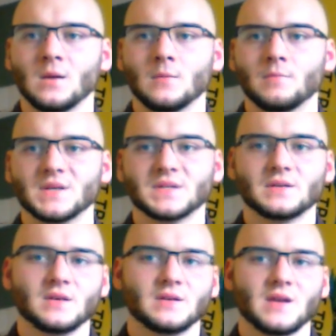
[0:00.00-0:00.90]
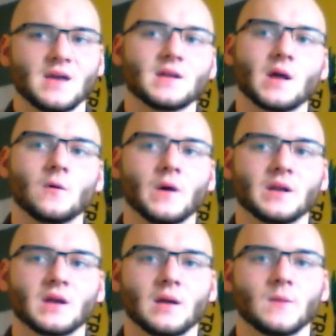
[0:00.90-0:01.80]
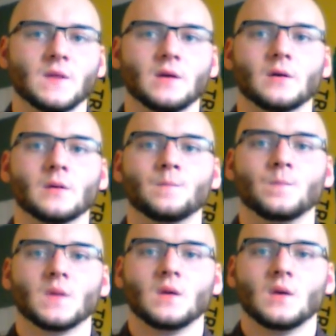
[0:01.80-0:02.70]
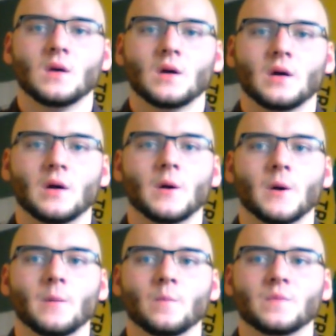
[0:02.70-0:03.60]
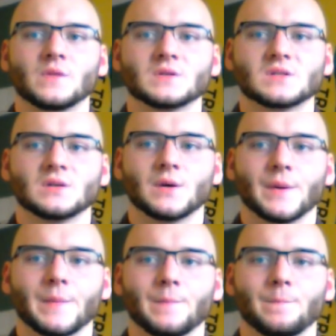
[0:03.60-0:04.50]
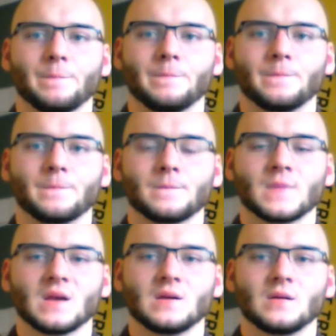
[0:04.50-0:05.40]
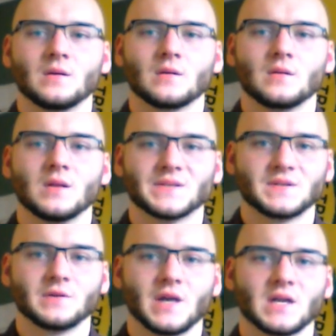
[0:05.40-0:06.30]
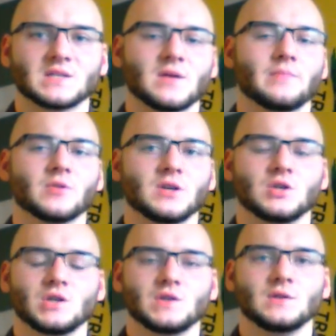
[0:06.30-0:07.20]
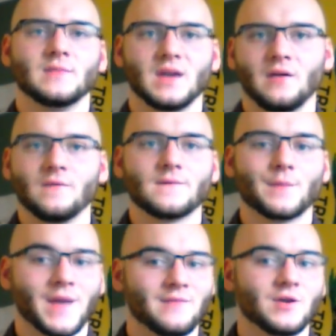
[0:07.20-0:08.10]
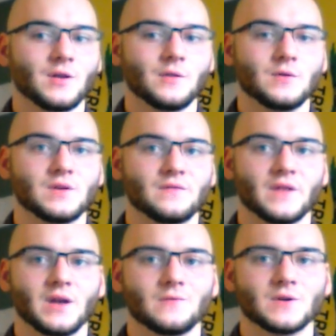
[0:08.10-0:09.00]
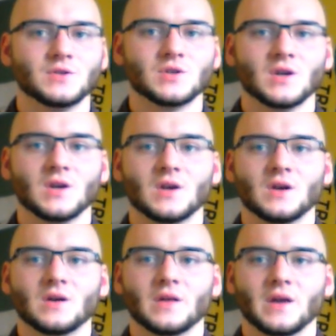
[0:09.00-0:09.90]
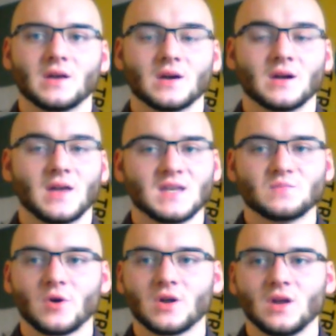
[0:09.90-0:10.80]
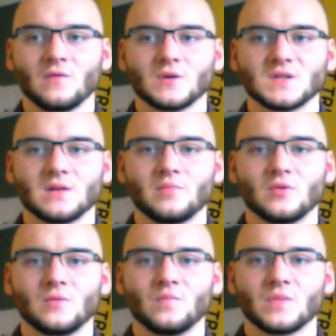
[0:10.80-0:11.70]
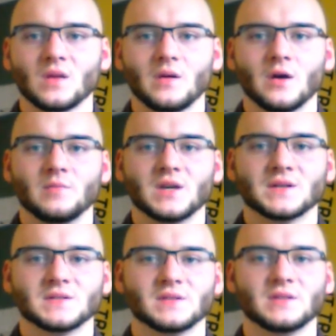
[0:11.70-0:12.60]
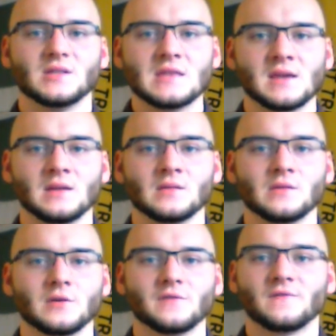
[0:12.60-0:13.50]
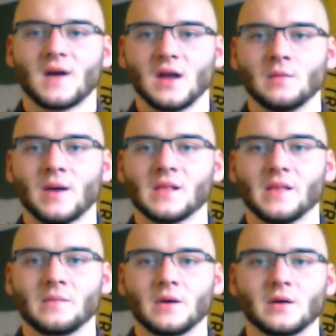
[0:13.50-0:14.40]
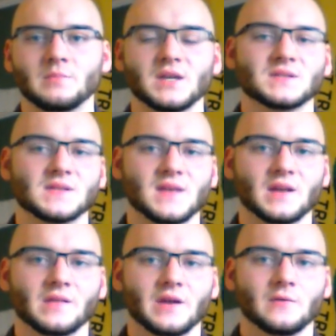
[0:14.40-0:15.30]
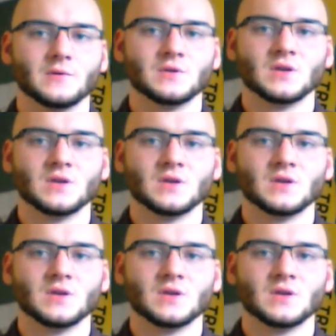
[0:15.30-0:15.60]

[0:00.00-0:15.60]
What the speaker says: basically, yeah, not a whole lot in common there. There's some necessary extrapolation you make from having an agglutinative language, like case marking, for example, because they're defined by being a synthetic language.